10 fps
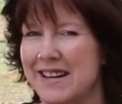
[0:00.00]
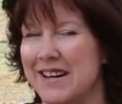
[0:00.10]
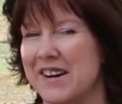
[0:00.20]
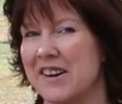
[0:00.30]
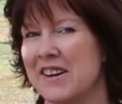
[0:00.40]
in
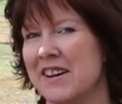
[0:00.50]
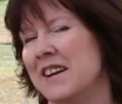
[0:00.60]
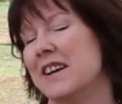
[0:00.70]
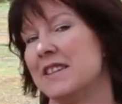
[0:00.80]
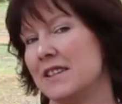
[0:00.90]
here,
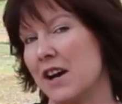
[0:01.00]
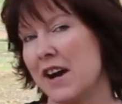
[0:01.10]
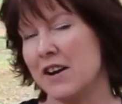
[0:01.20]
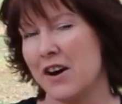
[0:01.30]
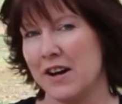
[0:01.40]
it's
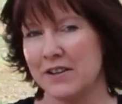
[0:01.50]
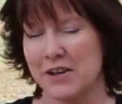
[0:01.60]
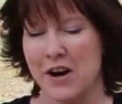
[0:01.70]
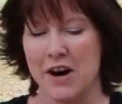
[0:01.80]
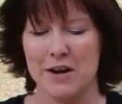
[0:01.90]
not on the
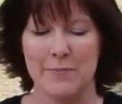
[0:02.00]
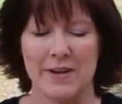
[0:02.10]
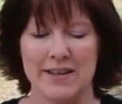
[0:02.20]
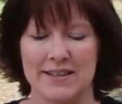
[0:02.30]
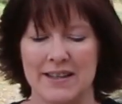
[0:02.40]
card,
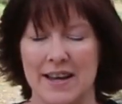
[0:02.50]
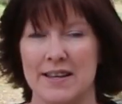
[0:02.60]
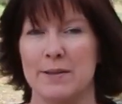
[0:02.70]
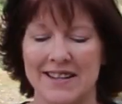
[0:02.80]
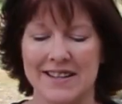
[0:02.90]
but it
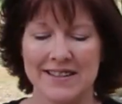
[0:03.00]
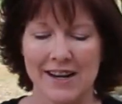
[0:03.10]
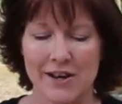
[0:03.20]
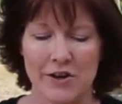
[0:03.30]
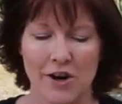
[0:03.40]
says,
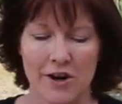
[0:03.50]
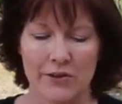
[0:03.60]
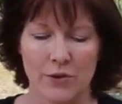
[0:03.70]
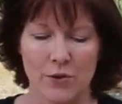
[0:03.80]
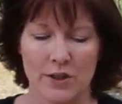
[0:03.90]
inside your
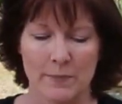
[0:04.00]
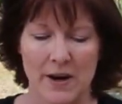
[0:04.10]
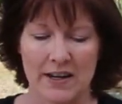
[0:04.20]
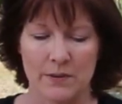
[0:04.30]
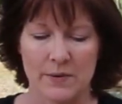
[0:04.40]
Heart to Horse
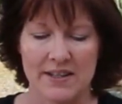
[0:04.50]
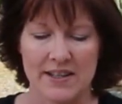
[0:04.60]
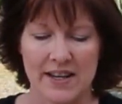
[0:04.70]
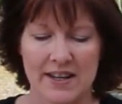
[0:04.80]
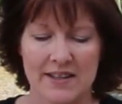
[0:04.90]
box, we
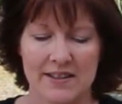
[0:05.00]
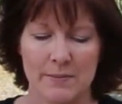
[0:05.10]
snuck in